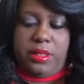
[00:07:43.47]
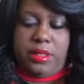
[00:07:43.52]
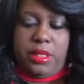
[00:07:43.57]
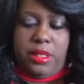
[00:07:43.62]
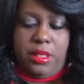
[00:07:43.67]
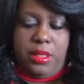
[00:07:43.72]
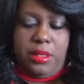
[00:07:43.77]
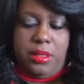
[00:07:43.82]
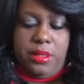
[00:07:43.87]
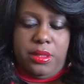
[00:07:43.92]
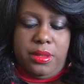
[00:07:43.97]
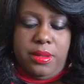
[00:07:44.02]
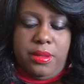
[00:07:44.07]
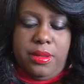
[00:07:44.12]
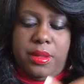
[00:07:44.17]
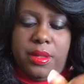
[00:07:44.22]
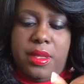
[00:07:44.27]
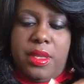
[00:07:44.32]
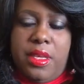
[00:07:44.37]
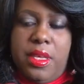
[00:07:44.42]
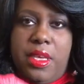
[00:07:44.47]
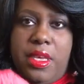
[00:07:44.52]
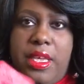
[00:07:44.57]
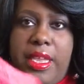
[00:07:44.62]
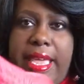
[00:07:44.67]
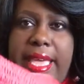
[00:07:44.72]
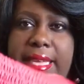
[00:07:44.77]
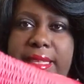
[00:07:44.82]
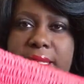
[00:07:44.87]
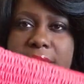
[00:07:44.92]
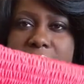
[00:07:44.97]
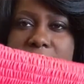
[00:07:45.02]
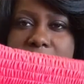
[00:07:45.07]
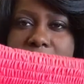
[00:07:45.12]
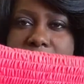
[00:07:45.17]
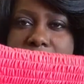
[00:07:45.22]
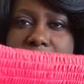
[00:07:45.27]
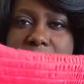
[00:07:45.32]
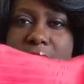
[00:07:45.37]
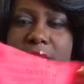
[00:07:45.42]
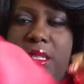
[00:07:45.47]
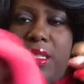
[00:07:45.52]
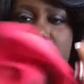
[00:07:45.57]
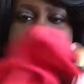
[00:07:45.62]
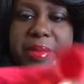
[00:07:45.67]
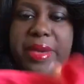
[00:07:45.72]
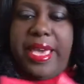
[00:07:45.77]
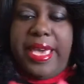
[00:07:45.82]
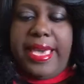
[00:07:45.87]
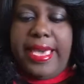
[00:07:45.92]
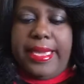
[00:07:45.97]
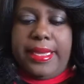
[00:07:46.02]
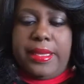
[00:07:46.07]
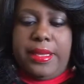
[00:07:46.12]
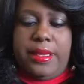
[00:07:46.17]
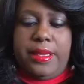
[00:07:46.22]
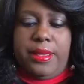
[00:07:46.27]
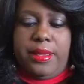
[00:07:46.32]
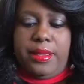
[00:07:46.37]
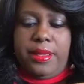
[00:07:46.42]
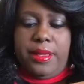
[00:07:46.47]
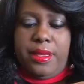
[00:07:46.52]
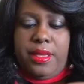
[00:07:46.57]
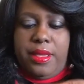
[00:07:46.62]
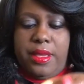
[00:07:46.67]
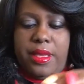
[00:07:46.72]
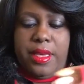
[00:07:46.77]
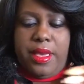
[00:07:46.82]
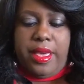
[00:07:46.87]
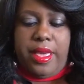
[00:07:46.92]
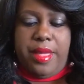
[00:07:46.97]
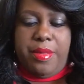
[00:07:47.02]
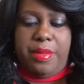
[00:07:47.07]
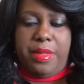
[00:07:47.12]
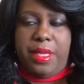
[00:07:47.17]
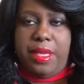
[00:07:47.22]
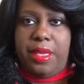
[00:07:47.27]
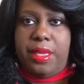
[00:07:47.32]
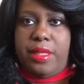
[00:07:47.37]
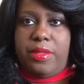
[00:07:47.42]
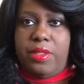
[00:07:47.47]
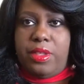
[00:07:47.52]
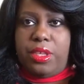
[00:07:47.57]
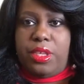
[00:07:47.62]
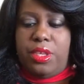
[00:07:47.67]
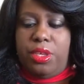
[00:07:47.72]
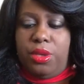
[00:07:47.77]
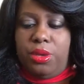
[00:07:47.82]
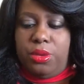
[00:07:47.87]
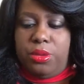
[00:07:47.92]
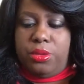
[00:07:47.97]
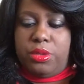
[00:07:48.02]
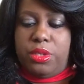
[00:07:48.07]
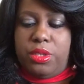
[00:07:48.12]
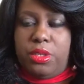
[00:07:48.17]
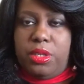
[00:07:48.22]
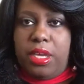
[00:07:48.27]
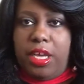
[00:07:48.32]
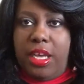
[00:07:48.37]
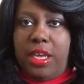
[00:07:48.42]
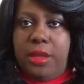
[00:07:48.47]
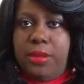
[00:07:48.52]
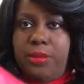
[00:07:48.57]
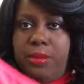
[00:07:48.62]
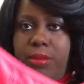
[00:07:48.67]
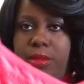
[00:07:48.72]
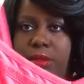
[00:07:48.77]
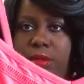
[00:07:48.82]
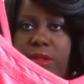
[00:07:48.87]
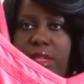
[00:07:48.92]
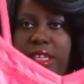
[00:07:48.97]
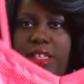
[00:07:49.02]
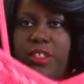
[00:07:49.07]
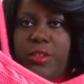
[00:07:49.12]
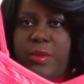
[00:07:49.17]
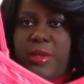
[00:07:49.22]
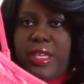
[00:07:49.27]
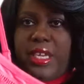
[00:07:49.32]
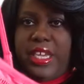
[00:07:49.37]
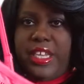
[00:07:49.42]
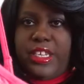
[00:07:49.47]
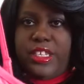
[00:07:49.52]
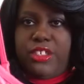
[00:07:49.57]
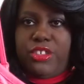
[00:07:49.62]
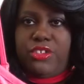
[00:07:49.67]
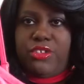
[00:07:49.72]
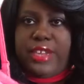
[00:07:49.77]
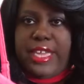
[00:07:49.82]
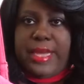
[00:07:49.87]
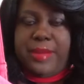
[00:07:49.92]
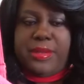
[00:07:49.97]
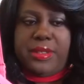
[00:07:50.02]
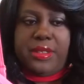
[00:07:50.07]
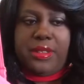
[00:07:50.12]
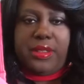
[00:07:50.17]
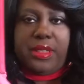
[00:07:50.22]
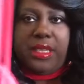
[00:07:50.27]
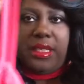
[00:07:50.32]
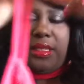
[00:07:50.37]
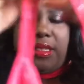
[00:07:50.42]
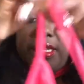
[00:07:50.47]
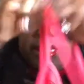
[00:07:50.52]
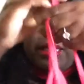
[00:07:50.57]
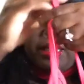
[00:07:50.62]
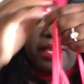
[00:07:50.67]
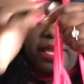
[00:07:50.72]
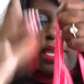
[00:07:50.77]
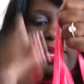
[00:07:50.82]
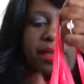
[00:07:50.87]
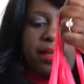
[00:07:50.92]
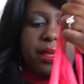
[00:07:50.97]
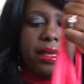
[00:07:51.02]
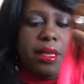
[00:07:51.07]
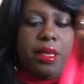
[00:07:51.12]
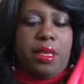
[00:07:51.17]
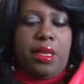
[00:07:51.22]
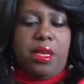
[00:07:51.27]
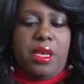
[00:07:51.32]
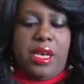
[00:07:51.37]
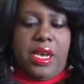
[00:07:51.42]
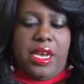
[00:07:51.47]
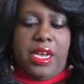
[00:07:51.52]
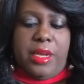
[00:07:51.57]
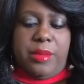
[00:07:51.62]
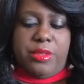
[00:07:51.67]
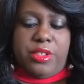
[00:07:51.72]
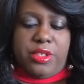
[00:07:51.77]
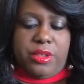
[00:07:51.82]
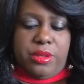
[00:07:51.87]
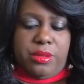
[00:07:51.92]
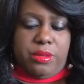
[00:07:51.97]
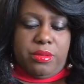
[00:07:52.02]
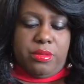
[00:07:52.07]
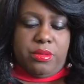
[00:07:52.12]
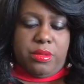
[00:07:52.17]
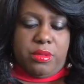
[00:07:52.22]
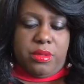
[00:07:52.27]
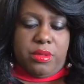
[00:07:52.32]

see. It has this in the back and then the cute um, like spaghetti straps and things like that. Um, so